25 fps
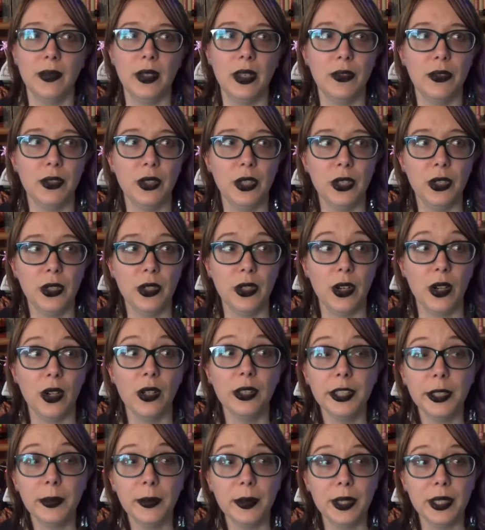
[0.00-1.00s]
if you're
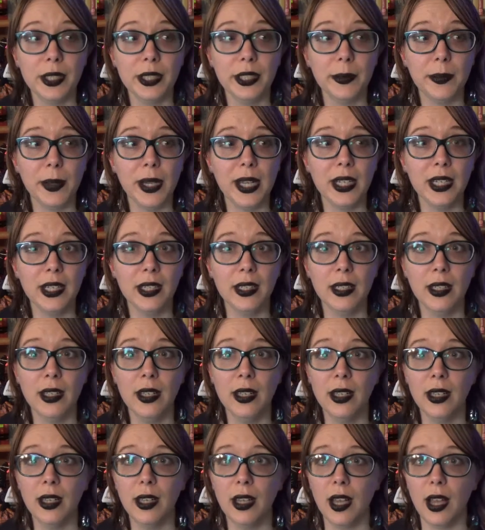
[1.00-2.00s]
also participating,
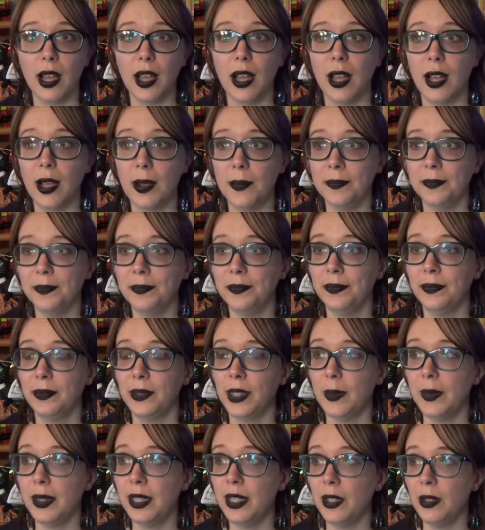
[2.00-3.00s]

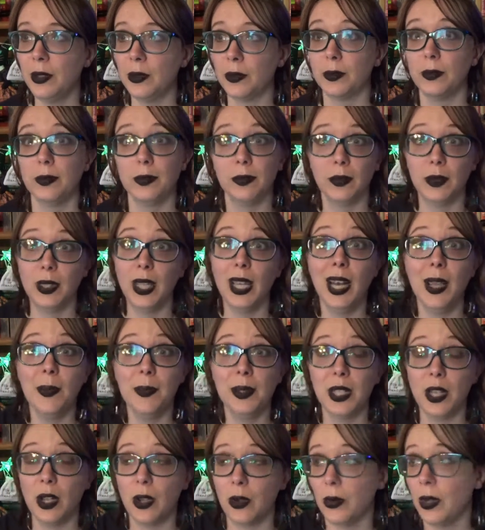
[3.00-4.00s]
let me know. Let
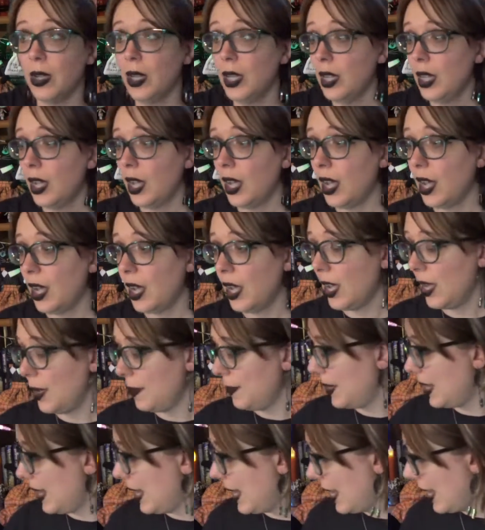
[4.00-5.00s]
Emma know.
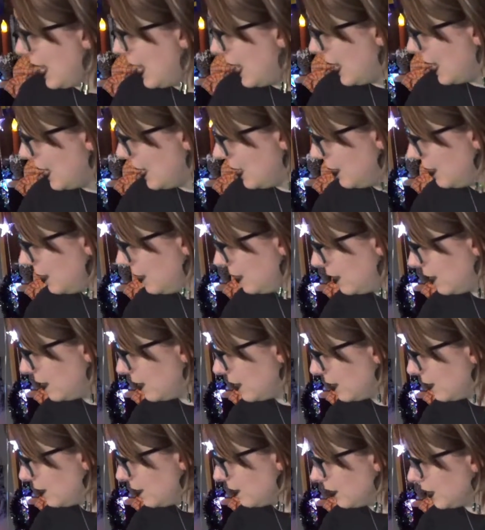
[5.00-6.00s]
And
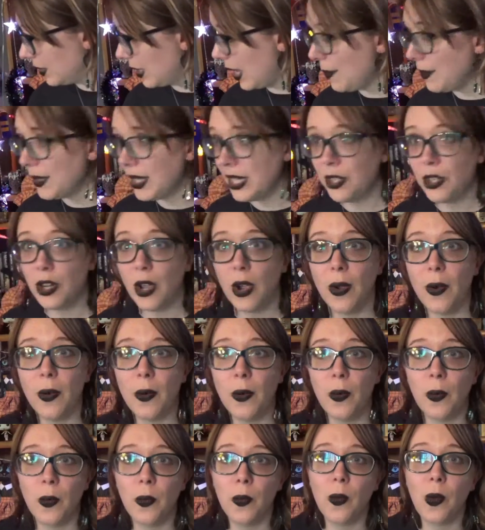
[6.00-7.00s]
let me
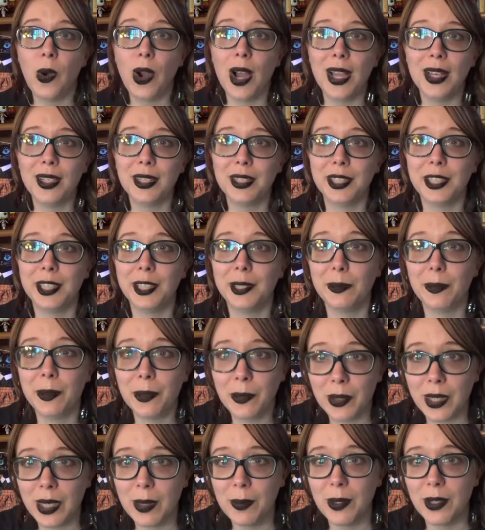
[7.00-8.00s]
know what
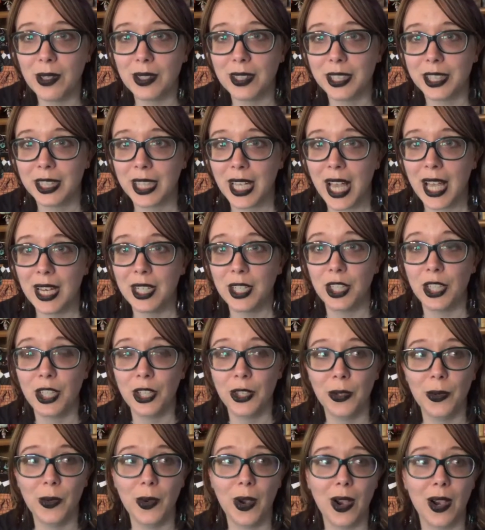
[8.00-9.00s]
spooky books that
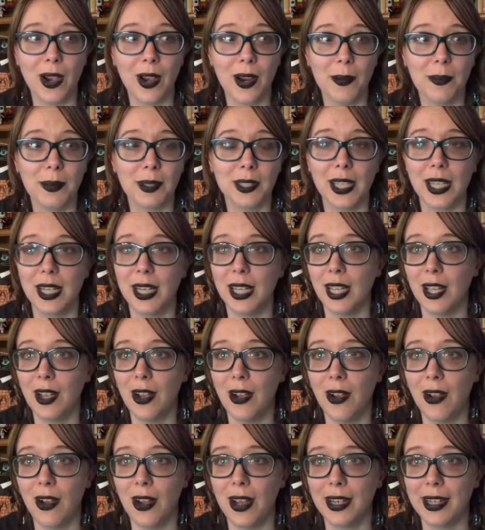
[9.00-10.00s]
you are
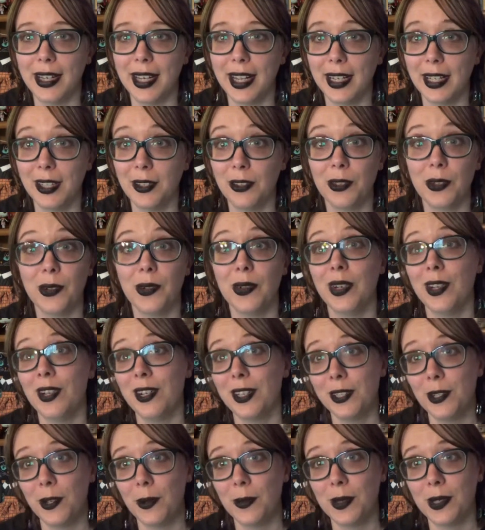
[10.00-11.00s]
planning on getting through in
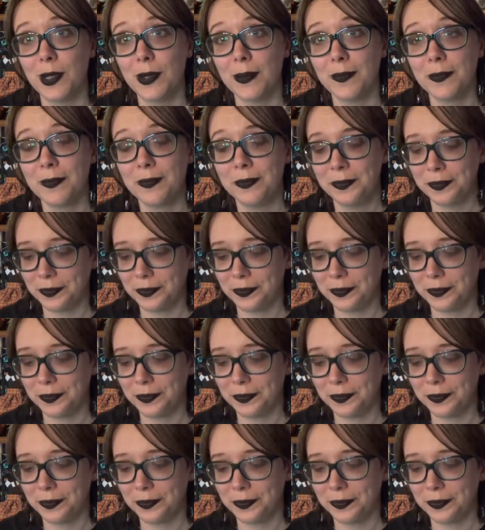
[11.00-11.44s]
October.